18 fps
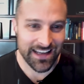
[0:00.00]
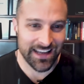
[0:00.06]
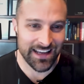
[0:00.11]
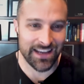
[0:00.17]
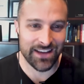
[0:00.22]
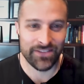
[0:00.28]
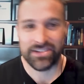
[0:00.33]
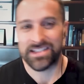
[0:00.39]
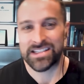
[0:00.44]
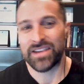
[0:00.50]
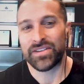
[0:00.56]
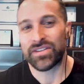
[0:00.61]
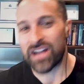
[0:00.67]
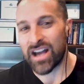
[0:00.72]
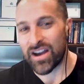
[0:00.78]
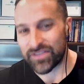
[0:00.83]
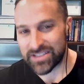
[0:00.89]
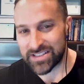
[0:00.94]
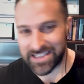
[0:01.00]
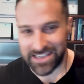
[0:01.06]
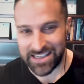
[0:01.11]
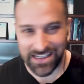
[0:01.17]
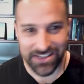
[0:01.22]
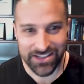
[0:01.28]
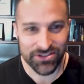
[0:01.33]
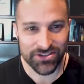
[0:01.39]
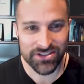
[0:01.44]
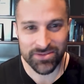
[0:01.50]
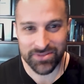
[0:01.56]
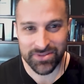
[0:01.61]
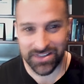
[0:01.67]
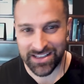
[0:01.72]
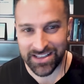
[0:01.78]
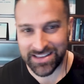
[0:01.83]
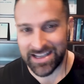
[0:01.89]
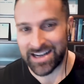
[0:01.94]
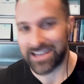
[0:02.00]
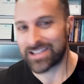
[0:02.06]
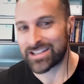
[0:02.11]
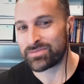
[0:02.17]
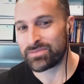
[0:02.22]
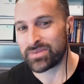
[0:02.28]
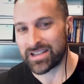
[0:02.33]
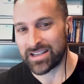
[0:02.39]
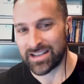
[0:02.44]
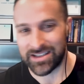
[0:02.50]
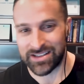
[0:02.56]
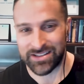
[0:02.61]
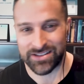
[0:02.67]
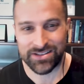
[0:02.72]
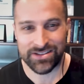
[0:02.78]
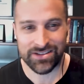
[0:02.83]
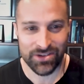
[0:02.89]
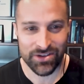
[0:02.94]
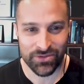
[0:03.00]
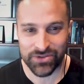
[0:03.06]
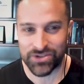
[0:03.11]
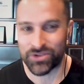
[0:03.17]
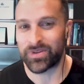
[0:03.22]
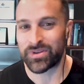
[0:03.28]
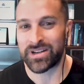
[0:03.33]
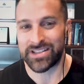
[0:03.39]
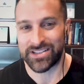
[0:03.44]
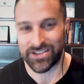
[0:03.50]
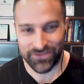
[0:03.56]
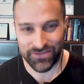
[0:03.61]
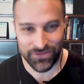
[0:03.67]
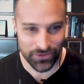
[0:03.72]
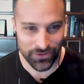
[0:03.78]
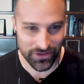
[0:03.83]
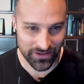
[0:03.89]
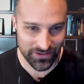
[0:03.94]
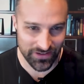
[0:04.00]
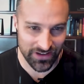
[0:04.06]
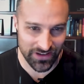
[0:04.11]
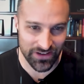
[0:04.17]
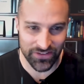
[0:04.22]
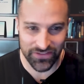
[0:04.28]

if it's given off as heat or something like that, it's because there was a reason for it.